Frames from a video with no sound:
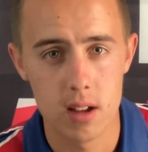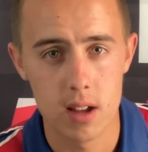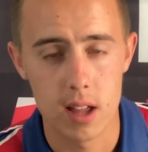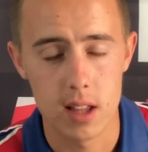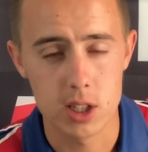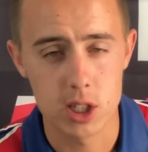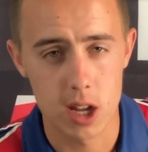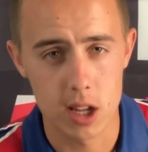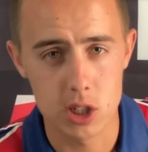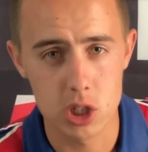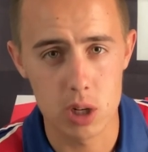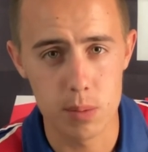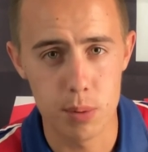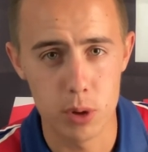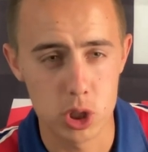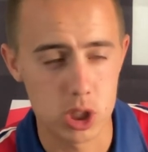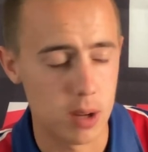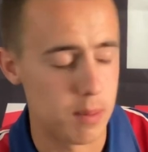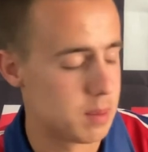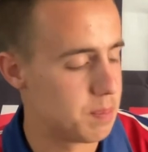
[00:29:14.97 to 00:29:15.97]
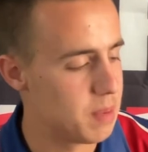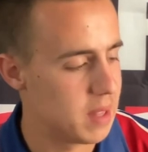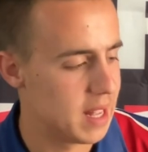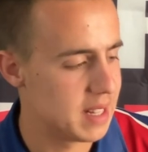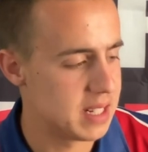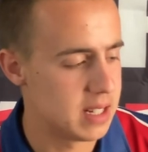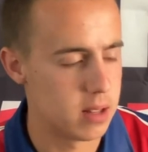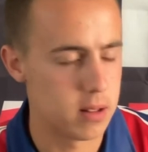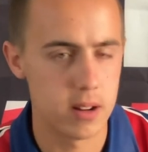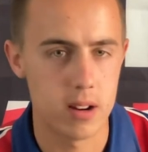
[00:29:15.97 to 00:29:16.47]
I'll challenge you to push-ups, but
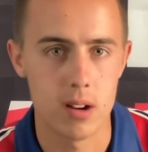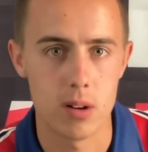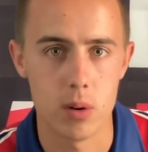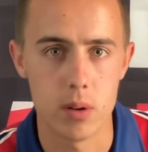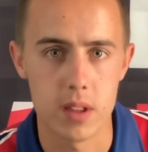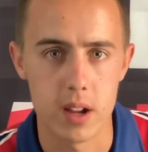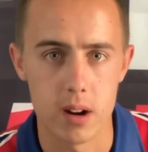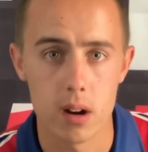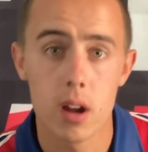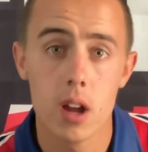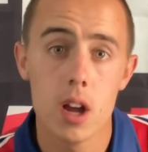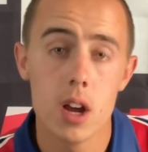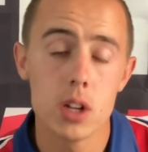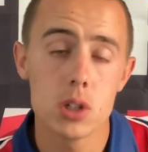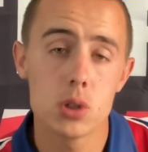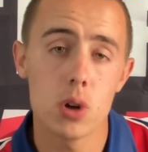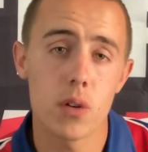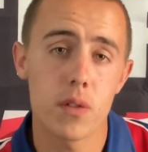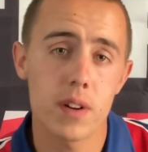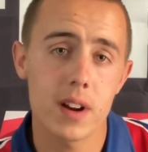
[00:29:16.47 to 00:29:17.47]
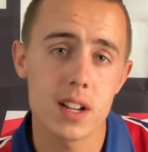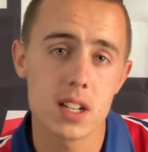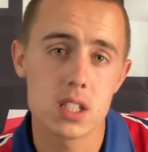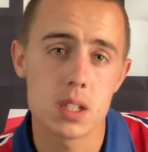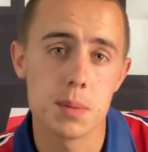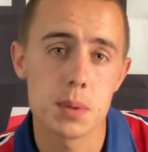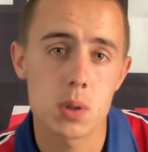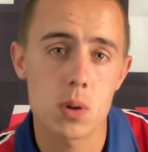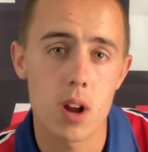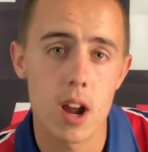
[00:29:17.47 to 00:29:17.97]
that's neither here nor there. Don't forget to
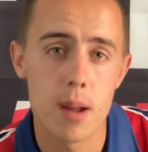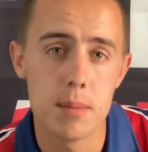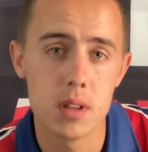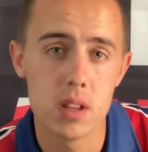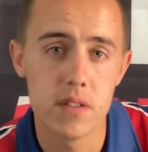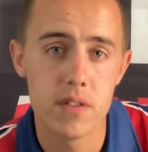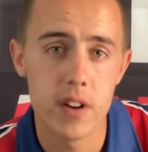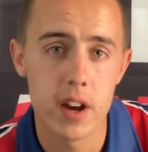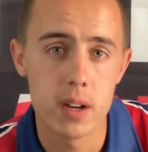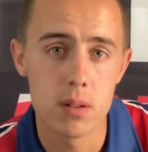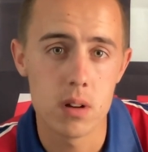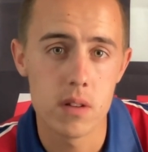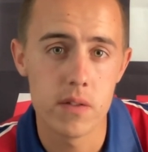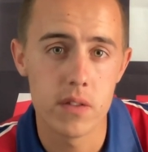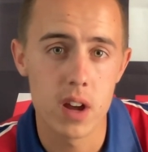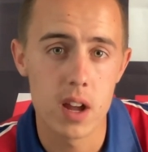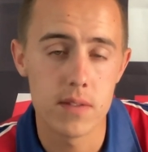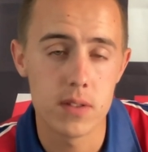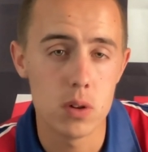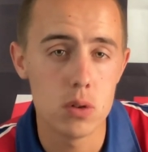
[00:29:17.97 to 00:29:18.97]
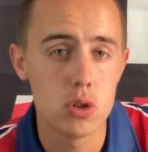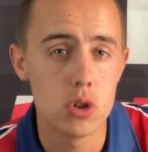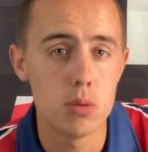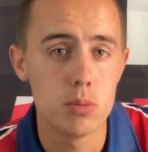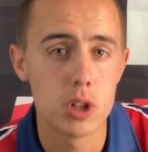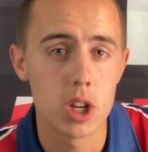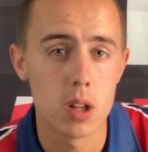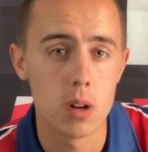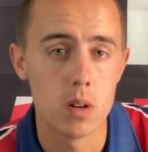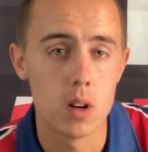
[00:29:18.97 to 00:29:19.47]
subscribe to the Fight and Revive YouTube
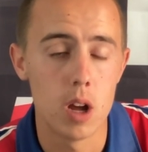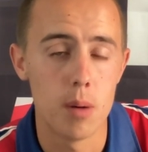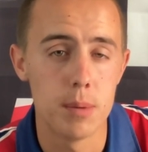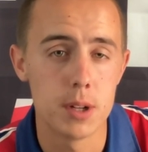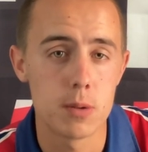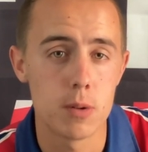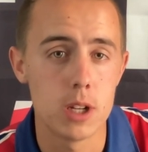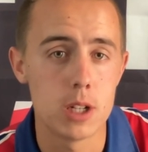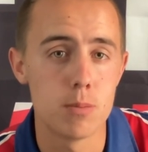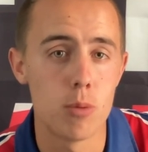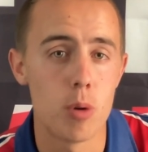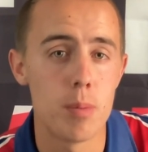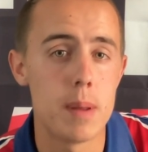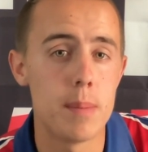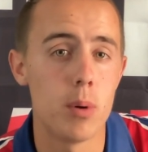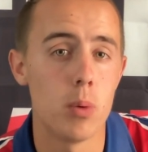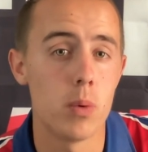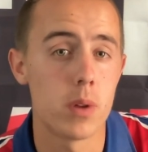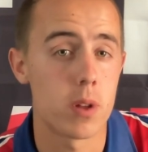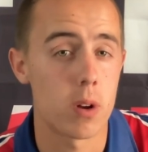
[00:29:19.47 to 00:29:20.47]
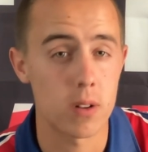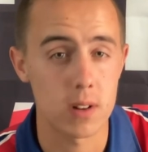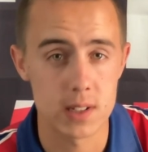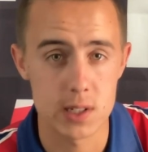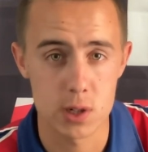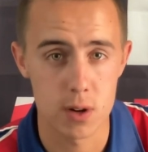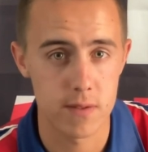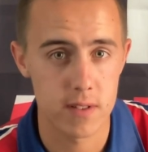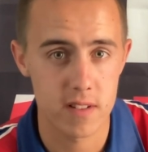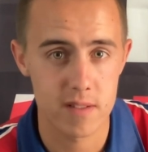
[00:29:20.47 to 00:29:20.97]
channel and help us reach more people with our
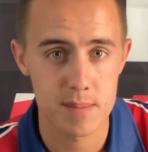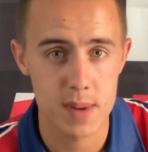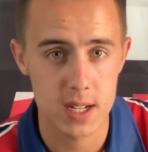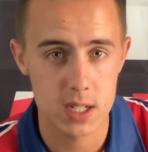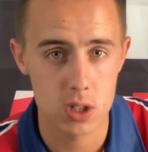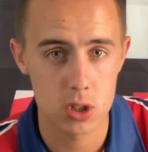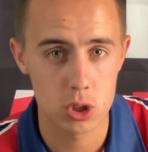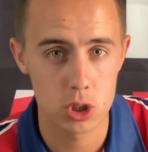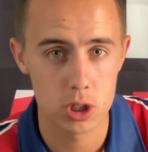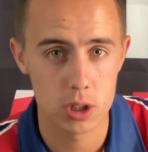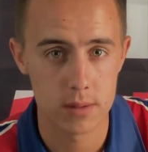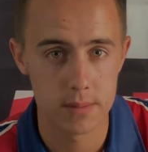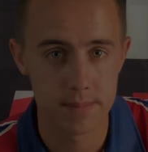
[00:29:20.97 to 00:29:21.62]
conservative message.